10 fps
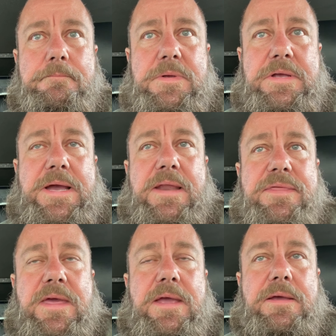you got to
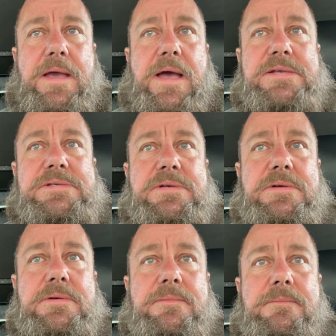think, guys.
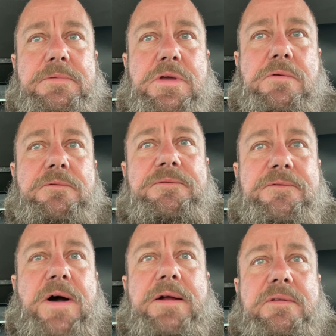You
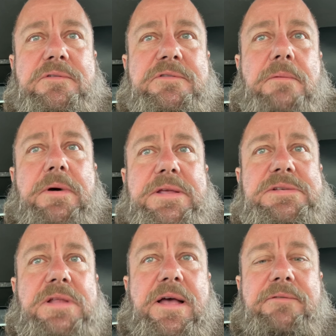fucked
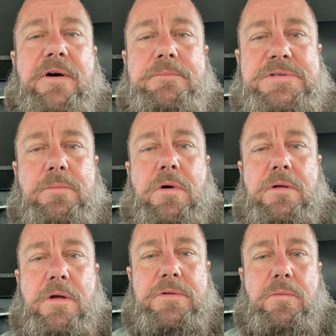somebody's life up somewhere
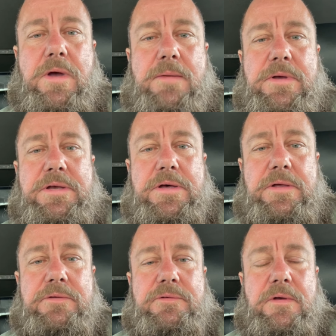along the way
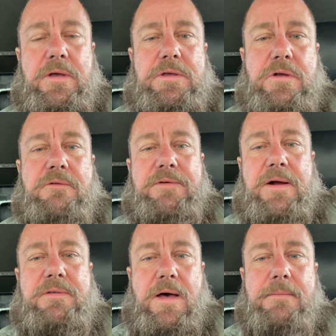because you're
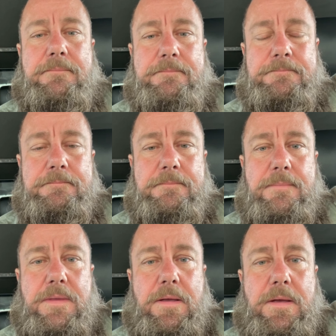fucked up.
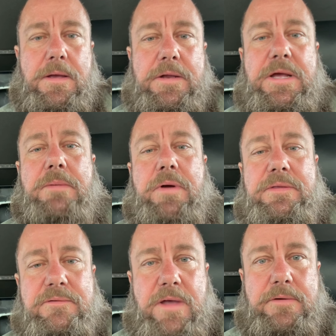And you got to break
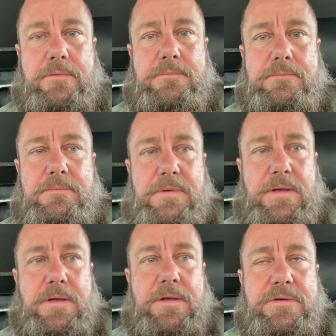the cycle.
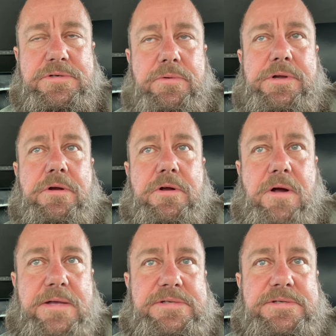So when you're in
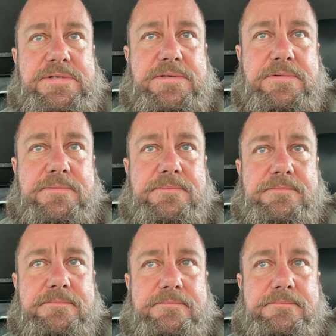crisis,
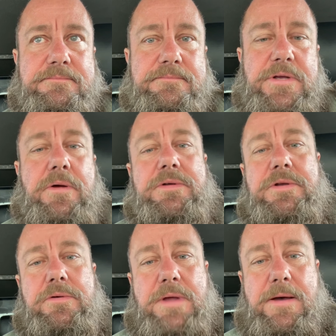You know what to
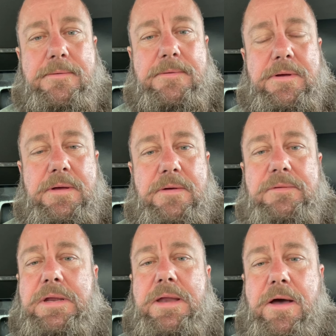do now. If
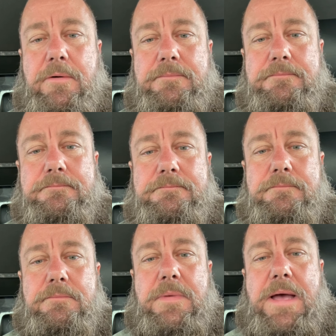you need help,
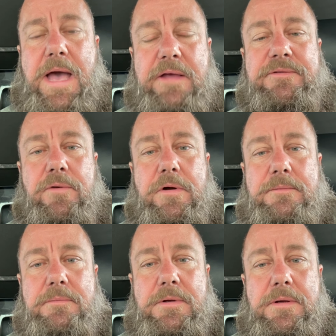ask for it.
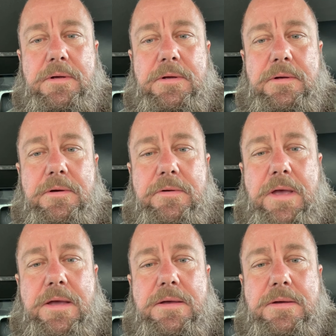
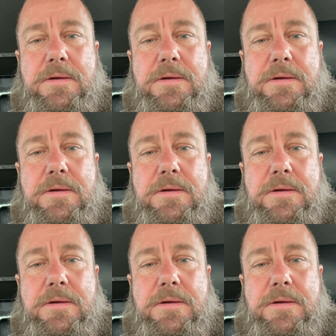Okay?